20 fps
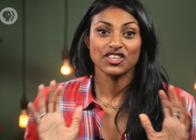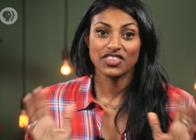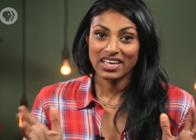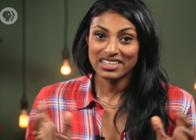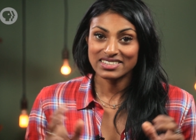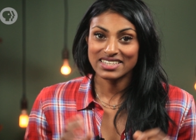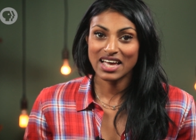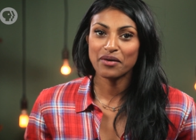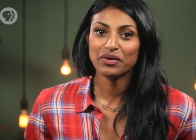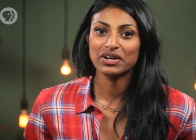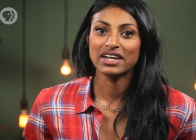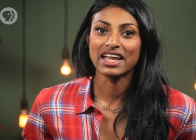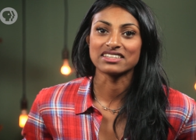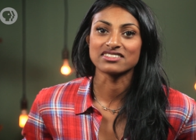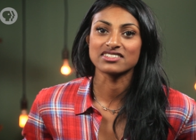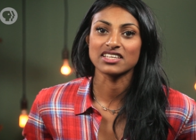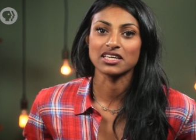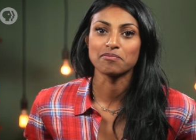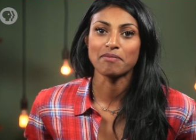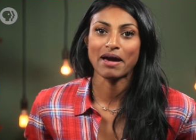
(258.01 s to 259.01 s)
So that's how a
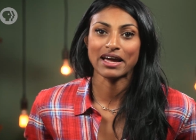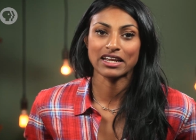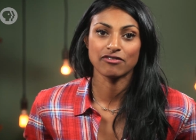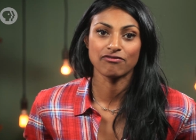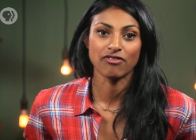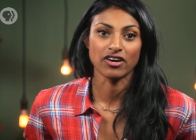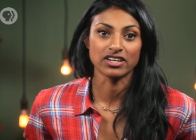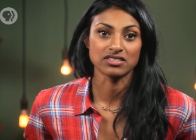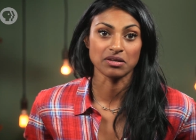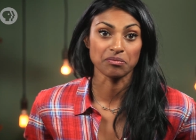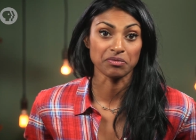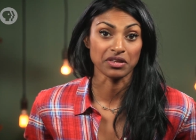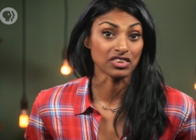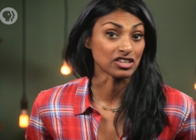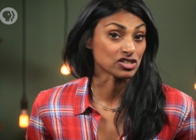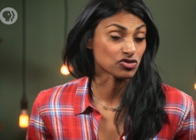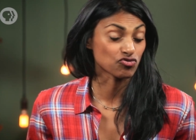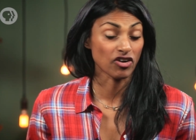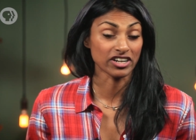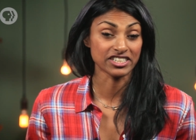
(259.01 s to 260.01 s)
lens can magnify something
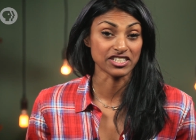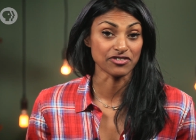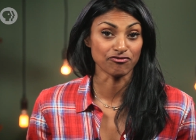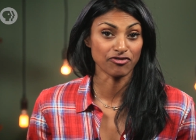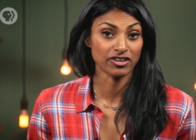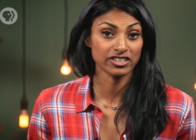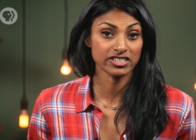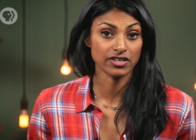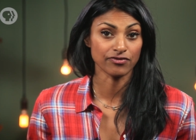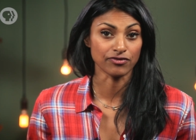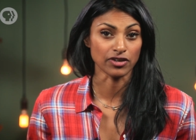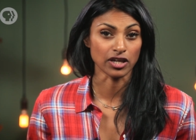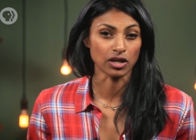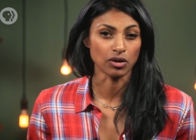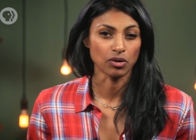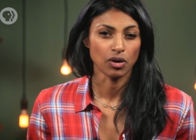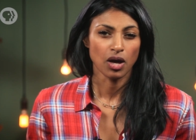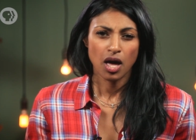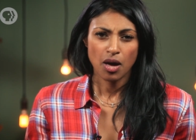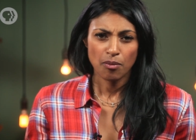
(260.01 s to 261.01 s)
that's right in front of
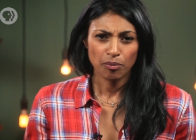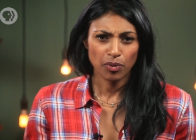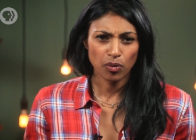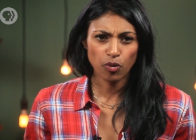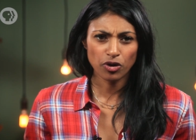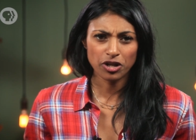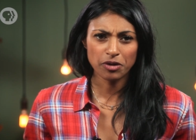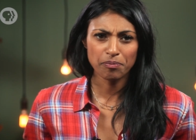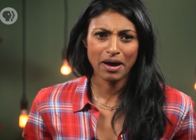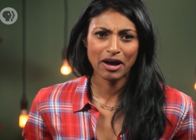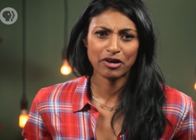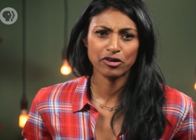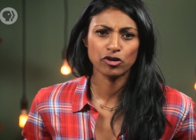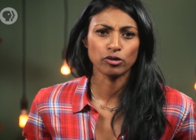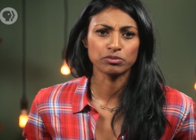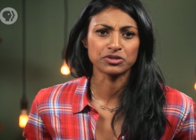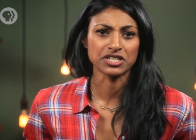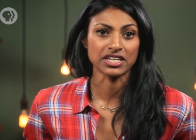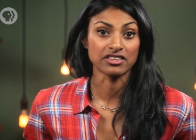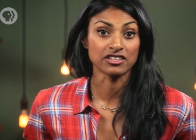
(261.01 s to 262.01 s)
you. But what about an
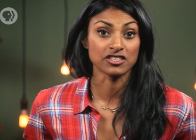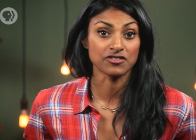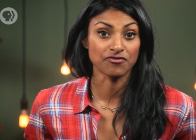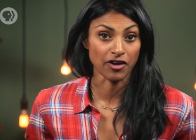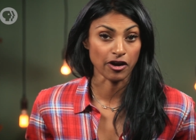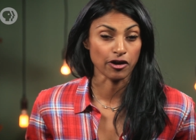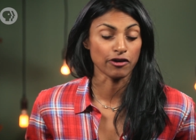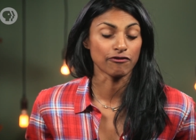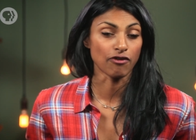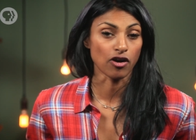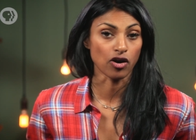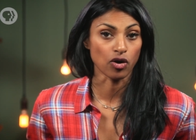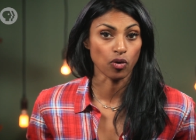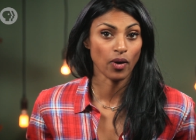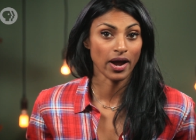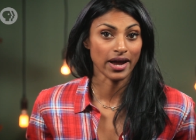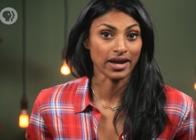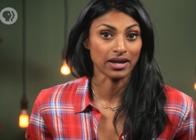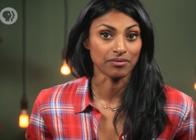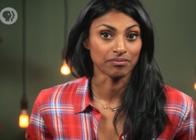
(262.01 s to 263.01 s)
object that's very far
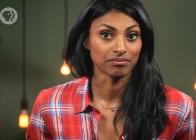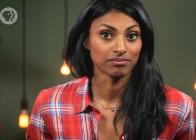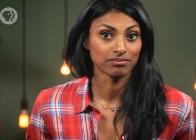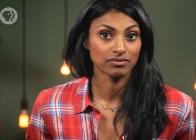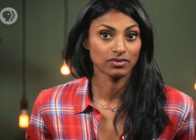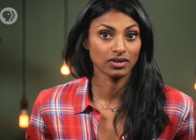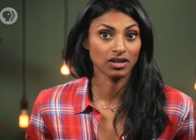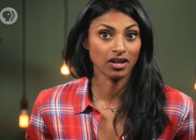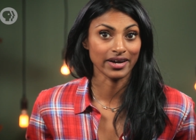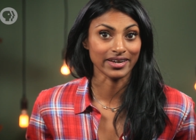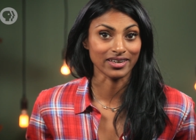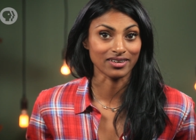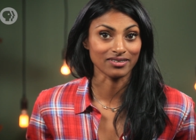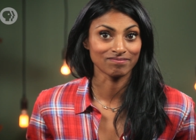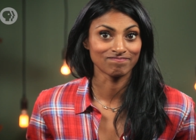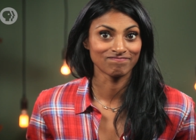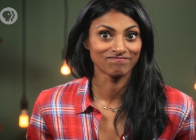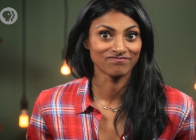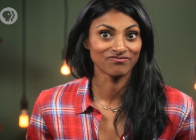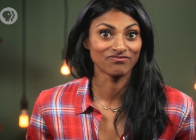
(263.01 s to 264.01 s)
away?
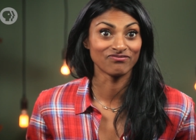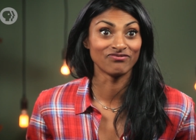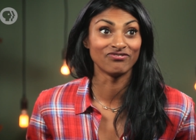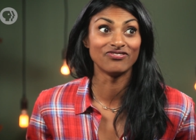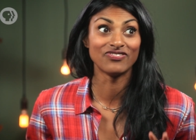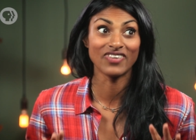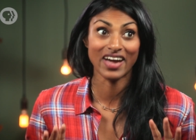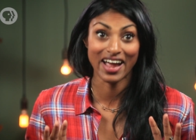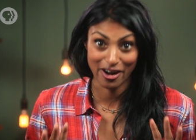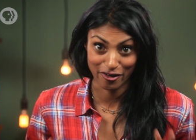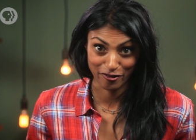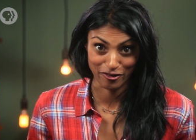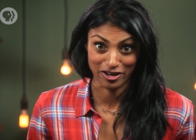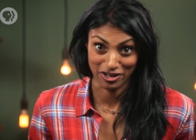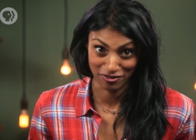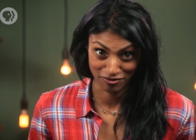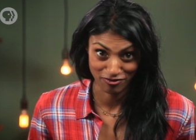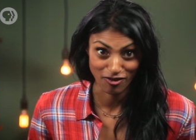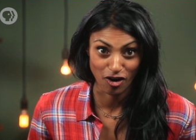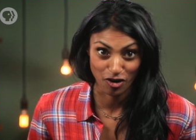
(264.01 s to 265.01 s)
Like
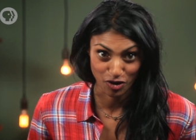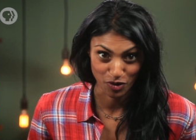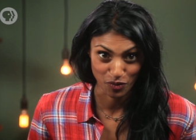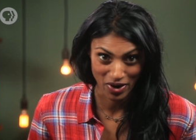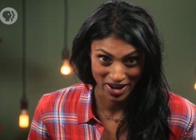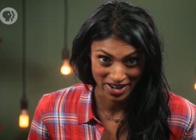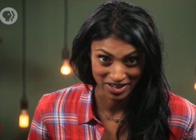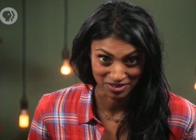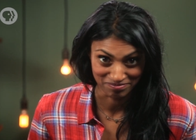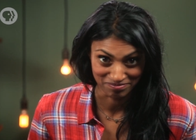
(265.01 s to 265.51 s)
very far away.